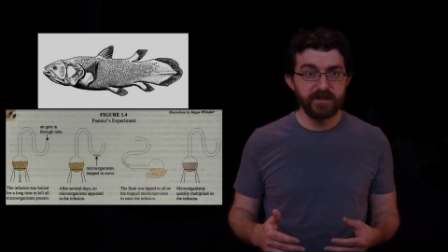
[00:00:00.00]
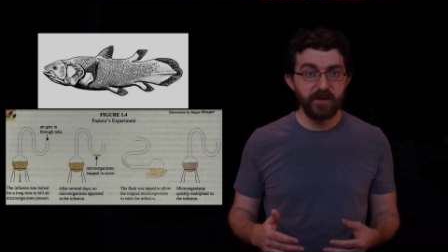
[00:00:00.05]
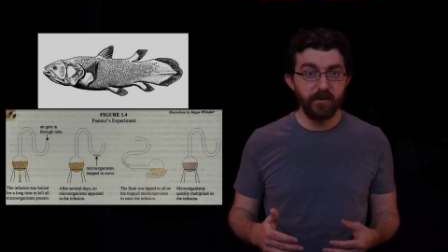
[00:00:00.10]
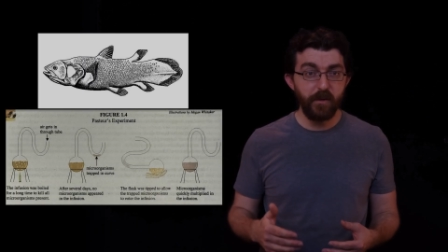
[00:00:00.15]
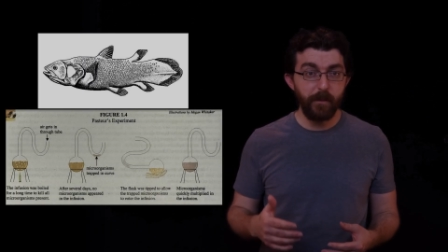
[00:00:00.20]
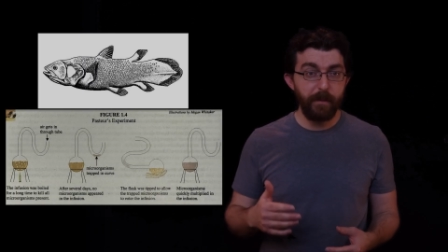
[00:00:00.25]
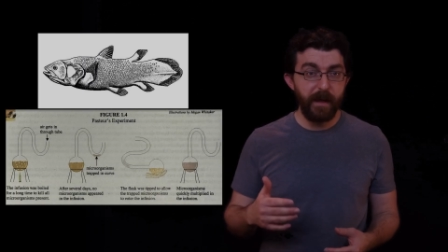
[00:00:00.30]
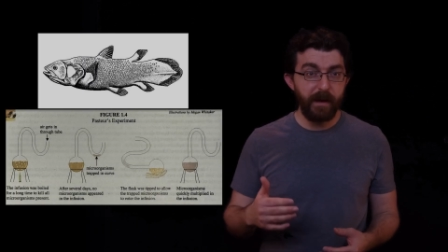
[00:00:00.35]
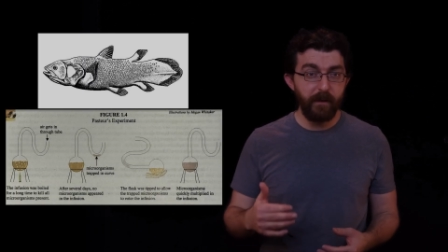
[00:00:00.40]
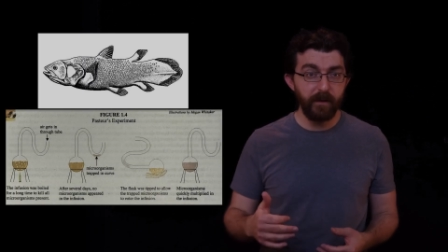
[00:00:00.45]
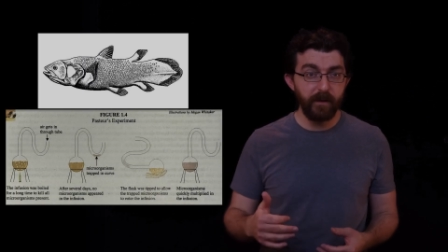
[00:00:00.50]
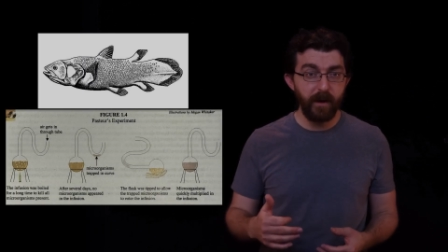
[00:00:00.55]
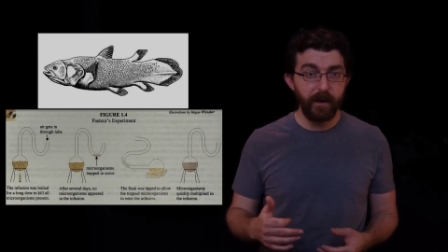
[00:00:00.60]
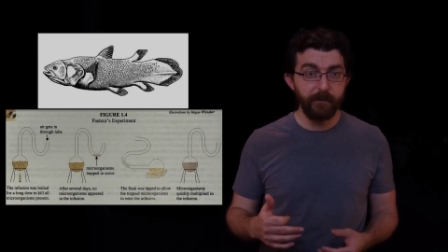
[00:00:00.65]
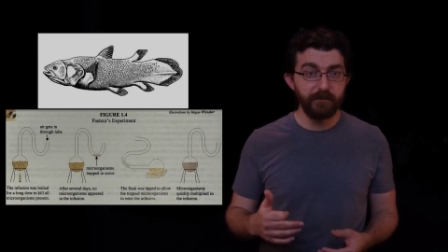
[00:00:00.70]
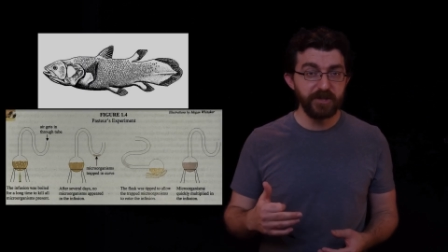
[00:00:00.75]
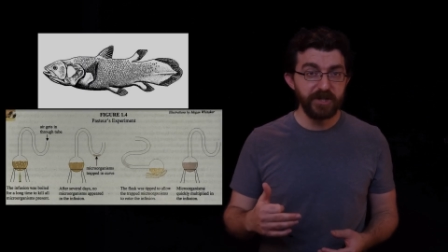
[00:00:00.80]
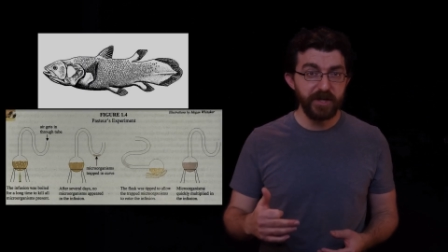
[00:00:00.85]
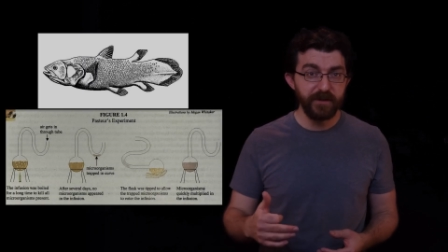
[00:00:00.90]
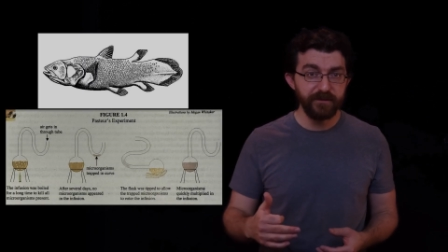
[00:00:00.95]
to the
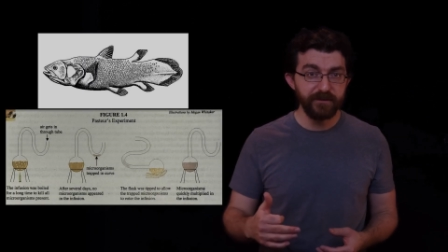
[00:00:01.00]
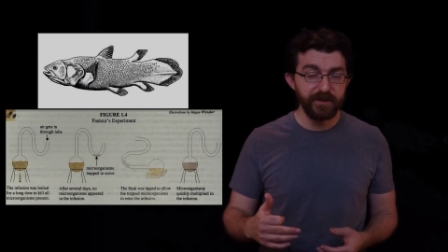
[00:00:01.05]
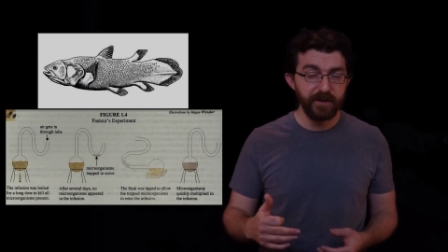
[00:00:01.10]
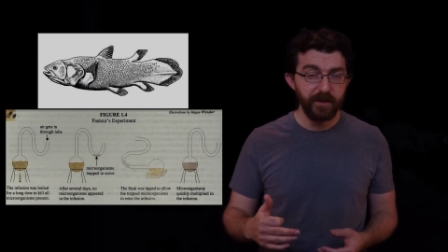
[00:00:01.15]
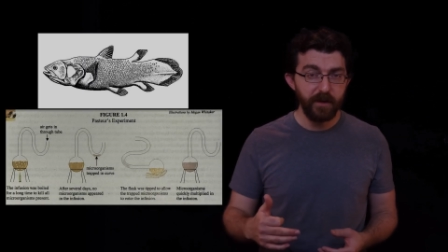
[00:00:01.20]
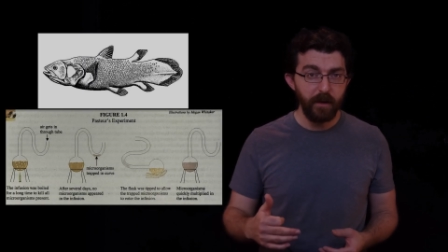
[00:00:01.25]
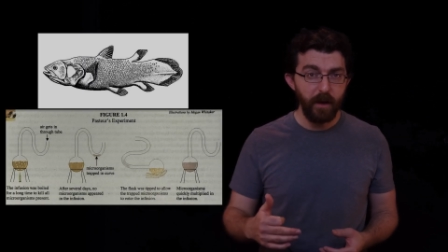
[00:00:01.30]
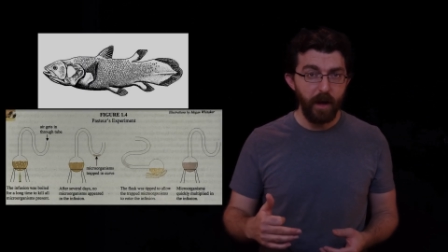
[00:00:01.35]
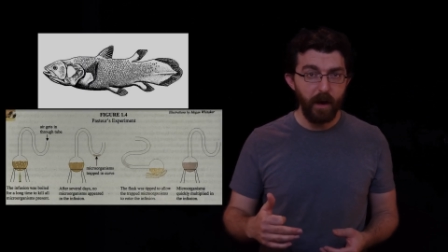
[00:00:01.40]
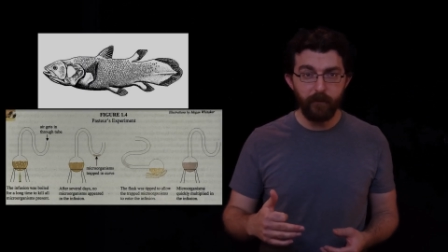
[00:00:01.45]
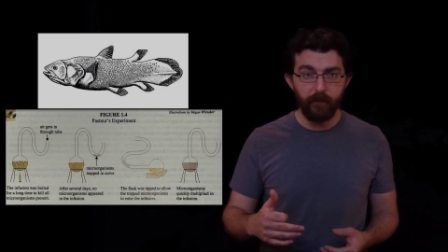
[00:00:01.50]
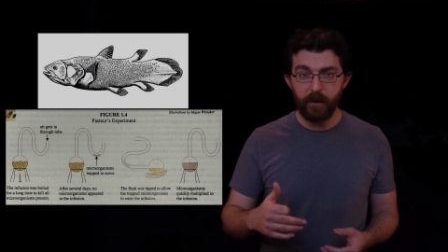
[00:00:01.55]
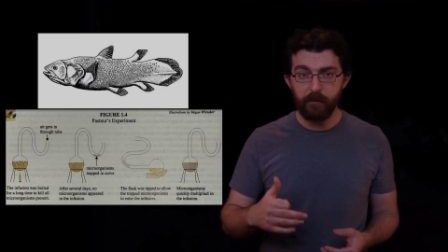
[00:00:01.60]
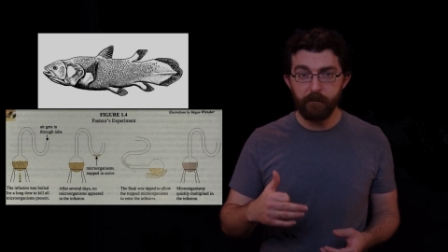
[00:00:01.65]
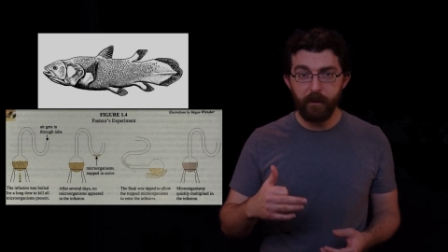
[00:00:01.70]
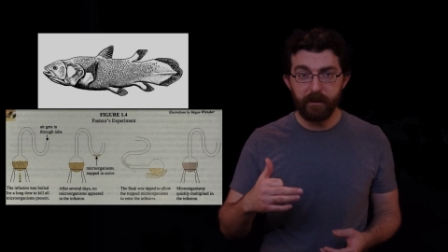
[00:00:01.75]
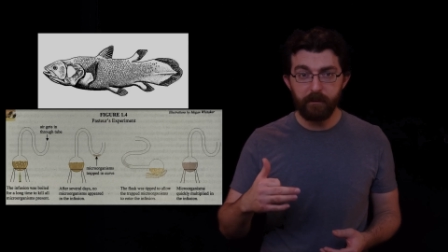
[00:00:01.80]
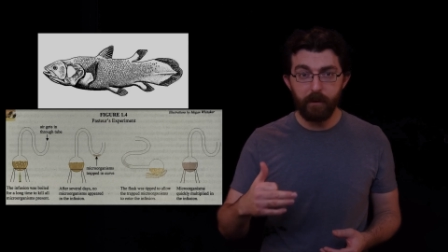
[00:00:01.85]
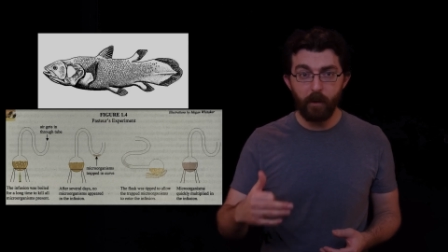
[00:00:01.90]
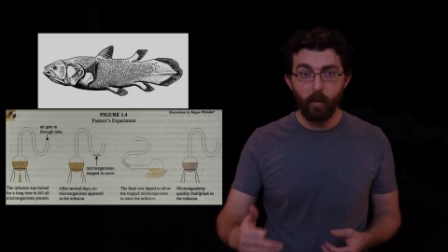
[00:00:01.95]
paradigm shift around
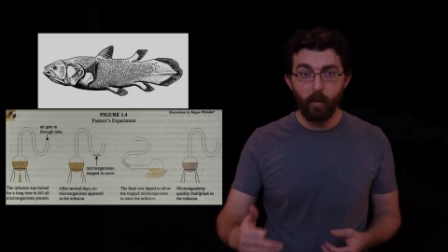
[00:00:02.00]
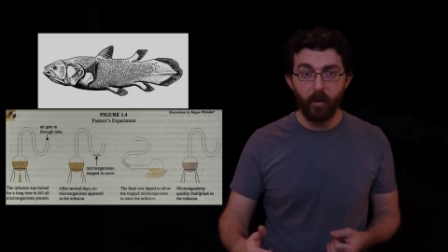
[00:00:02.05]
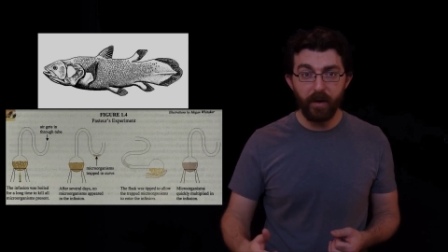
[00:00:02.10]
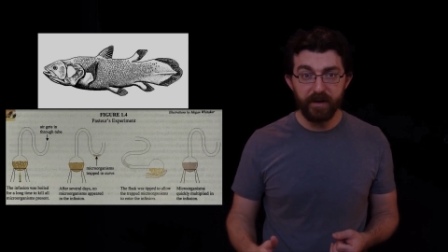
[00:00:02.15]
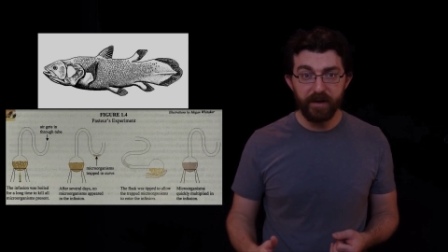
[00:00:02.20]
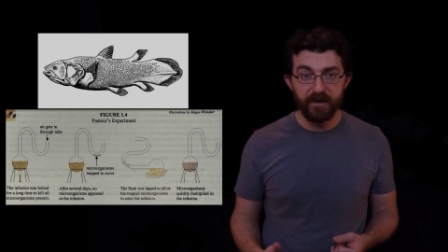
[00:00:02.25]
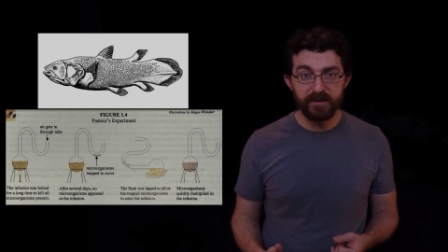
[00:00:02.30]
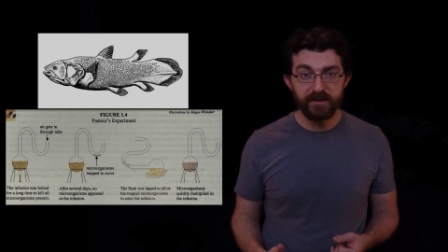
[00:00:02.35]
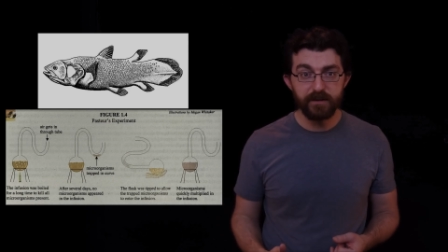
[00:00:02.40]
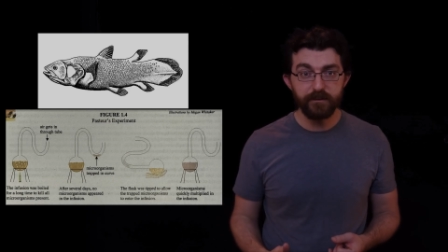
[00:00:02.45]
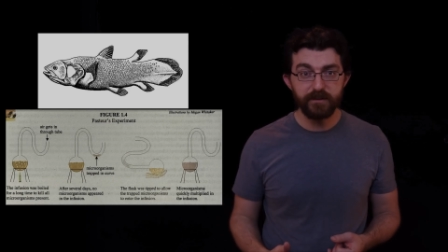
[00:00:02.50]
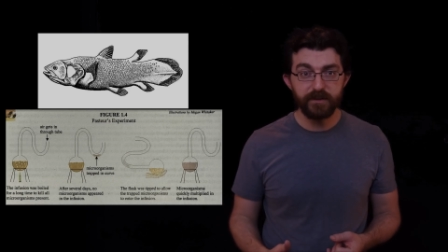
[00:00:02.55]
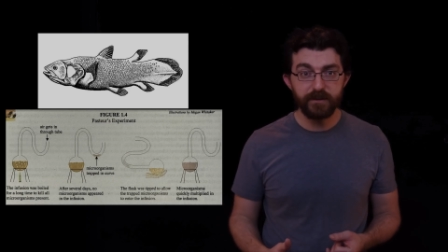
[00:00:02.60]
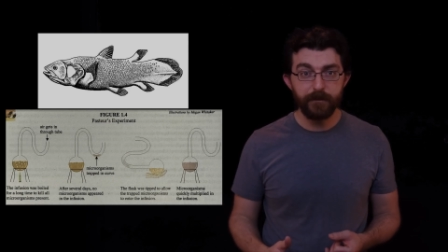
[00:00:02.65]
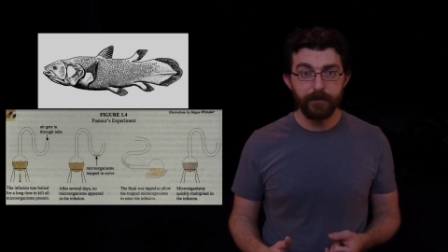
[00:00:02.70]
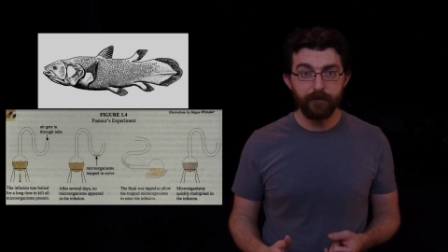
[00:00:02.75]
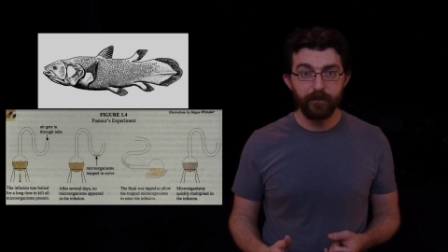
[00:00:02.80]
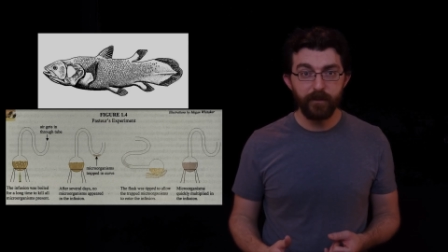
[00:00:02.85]
microorganisms.